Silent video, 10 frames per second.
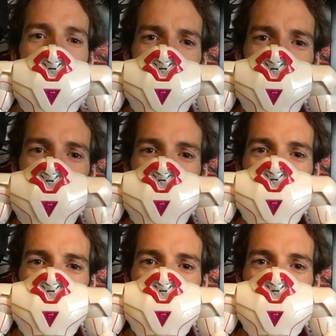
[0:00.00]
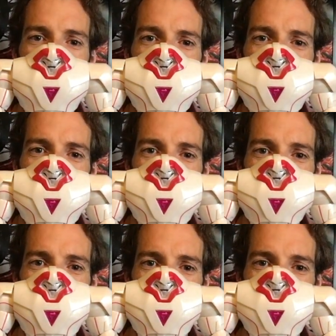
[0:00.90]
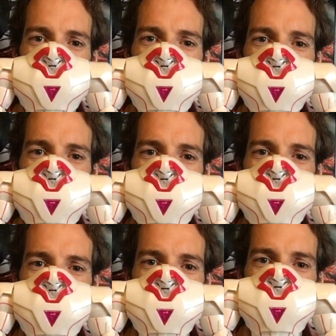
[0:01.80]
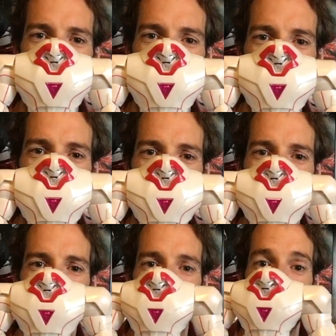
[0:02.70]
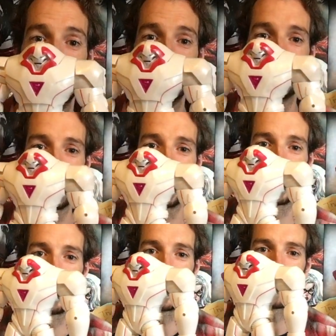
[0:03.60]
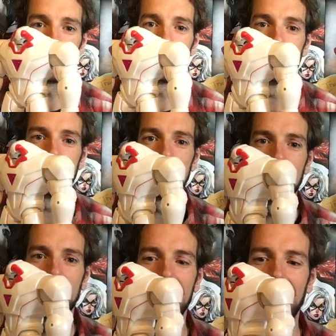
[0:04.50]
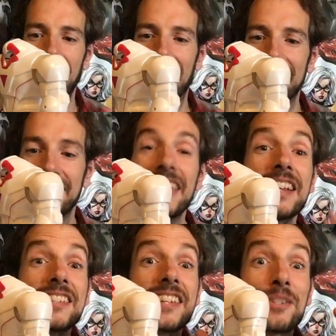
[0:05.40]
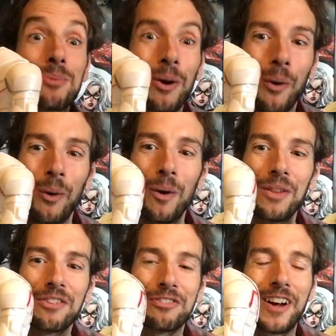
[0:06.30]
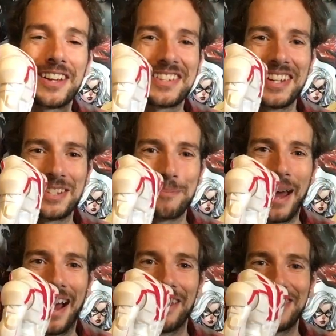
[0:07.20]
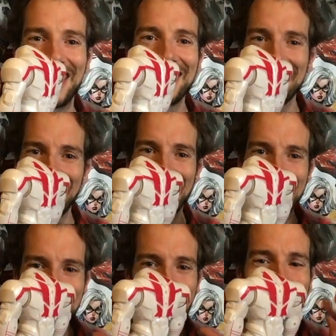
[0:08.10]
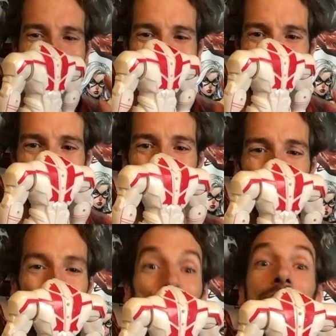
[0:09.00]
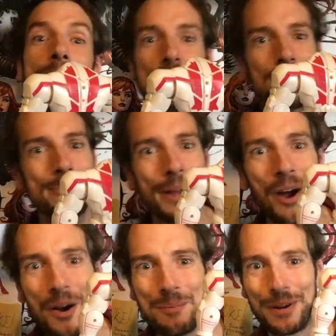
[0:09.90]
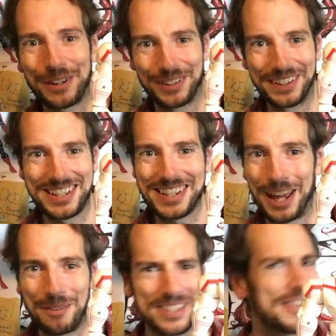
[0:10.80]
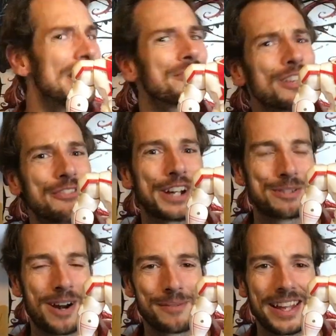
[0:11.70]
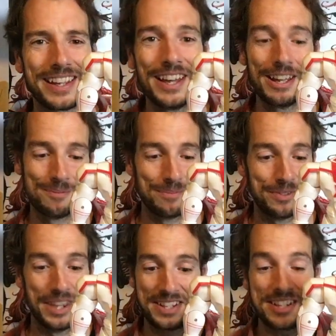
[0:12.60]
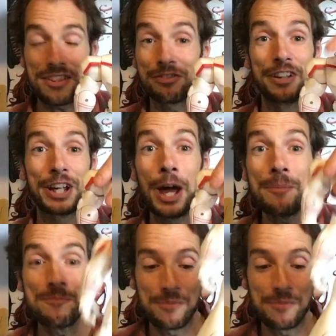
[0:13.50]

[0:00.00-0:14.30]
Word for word: Begin the Spinatron five thousand. Ludicrously expensive. And this is what all the fuss is about. This is Nimrod, who I've been doing my homework on this time, because I've had a few figures where I'm like, this is a figure.